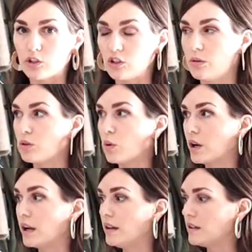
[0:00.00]
personally with
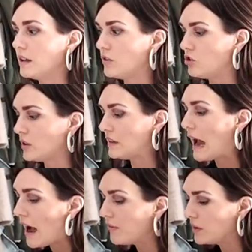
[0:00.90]
organizing is just
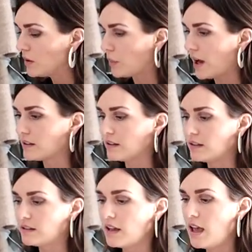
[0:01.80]
having
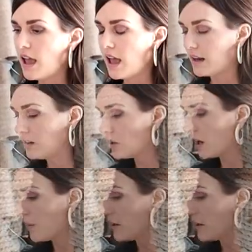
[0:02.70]
baskets and I talk